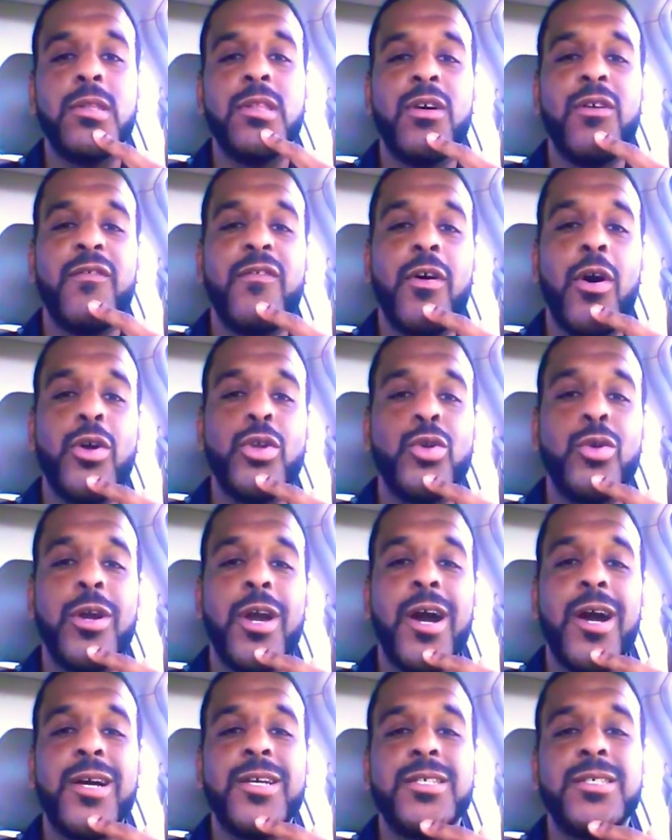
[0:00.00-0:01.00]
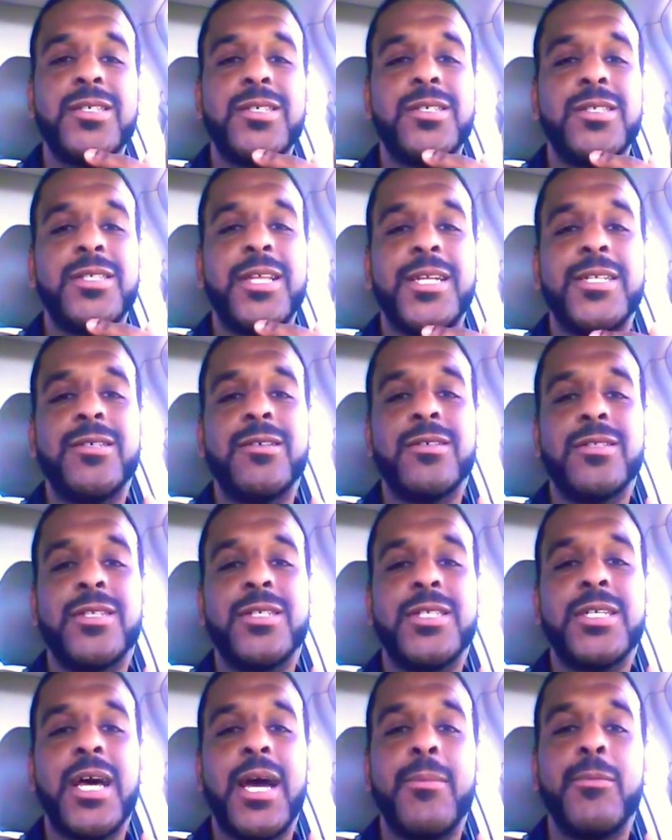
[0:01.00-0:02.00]
Love all you guys that took the
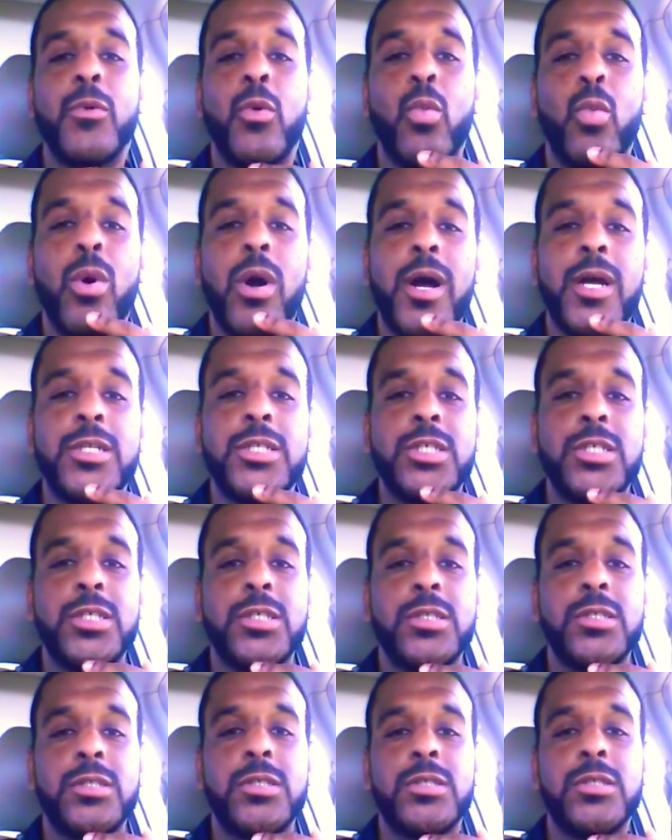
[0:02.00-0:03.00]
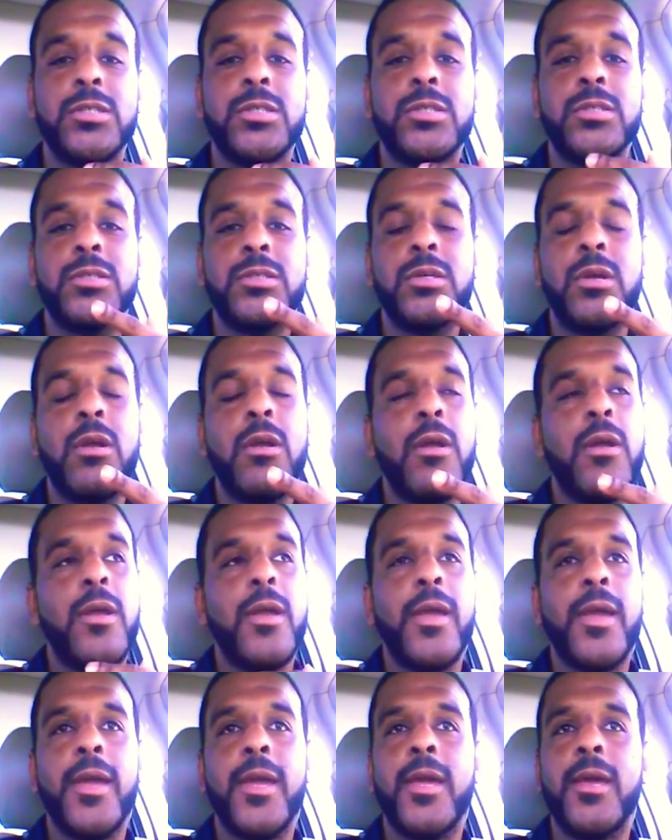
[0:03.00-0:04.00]
time to watch.
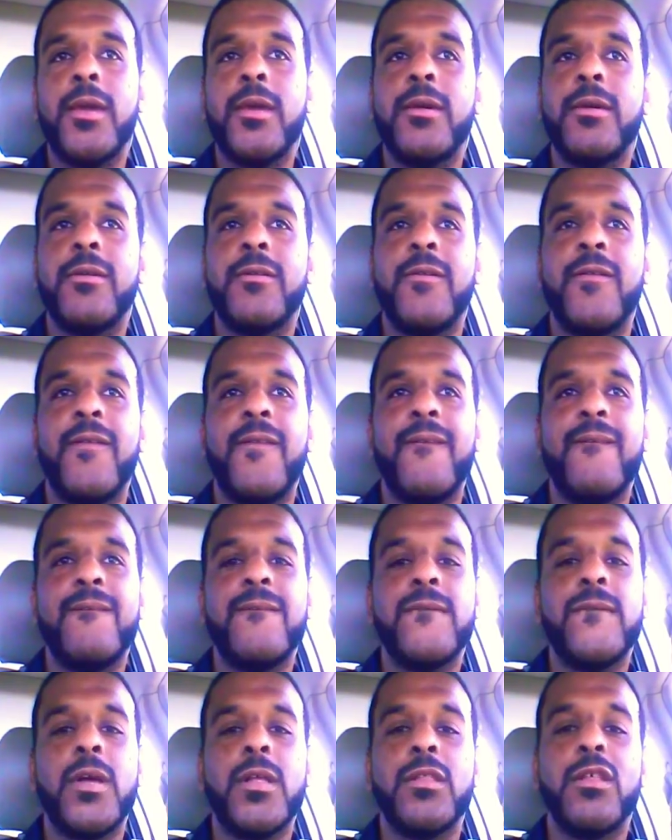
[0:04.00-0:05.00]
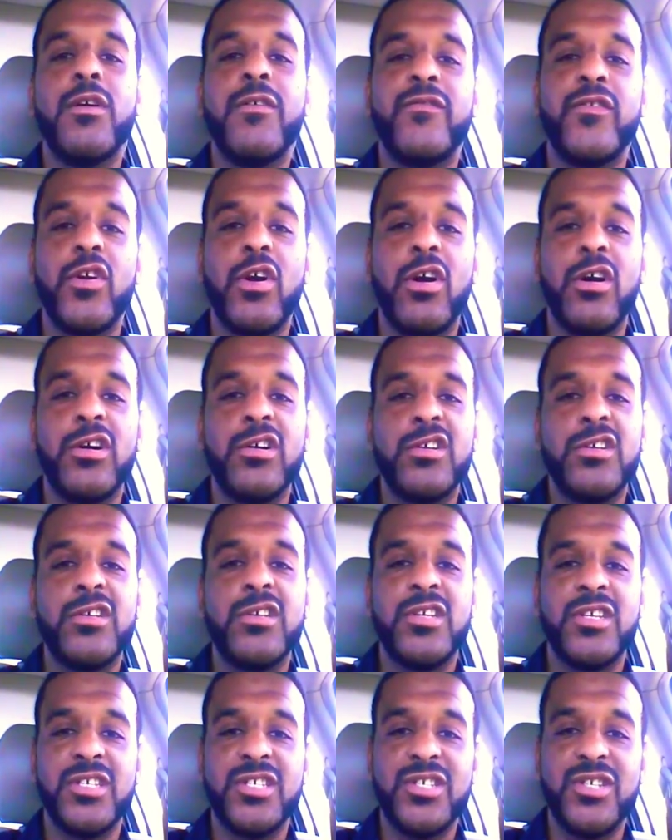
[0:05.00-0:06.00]
And love y'all.
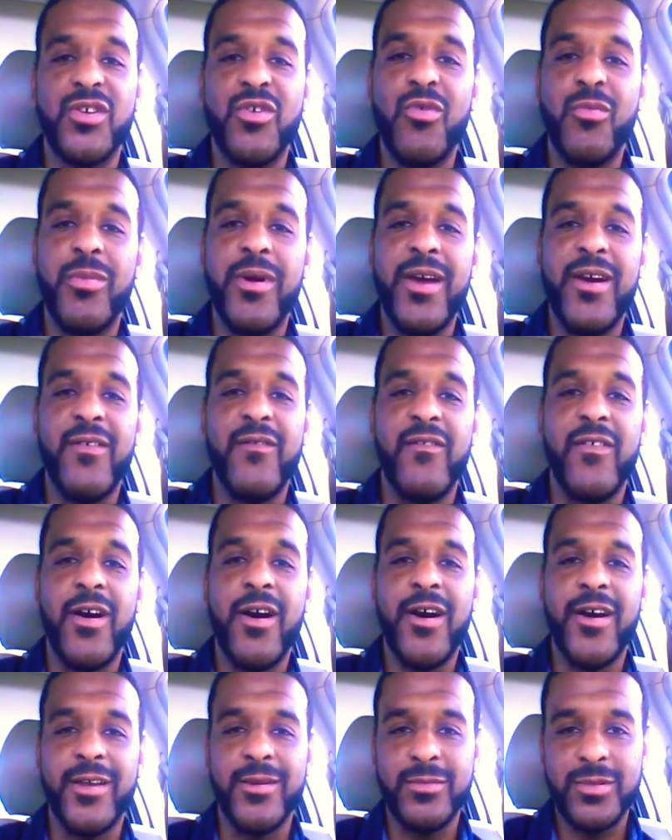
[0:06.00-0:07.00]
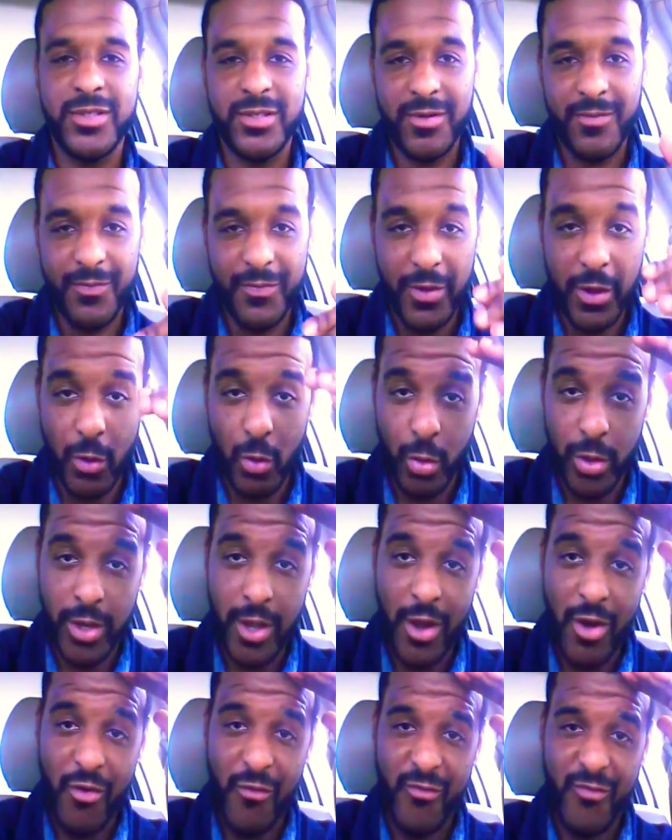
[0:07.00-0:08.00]
It's No Bad Vibes. And
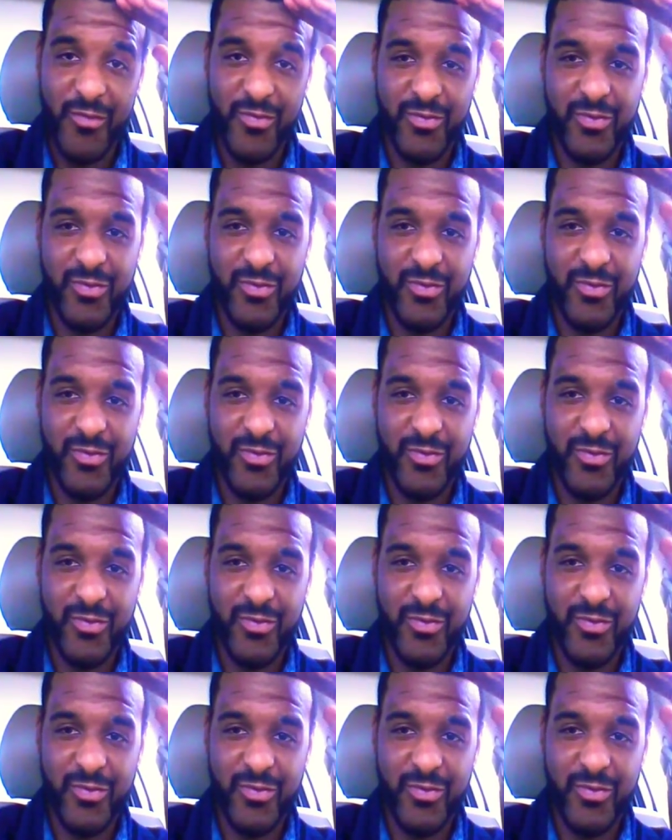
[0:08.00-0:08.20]
we out.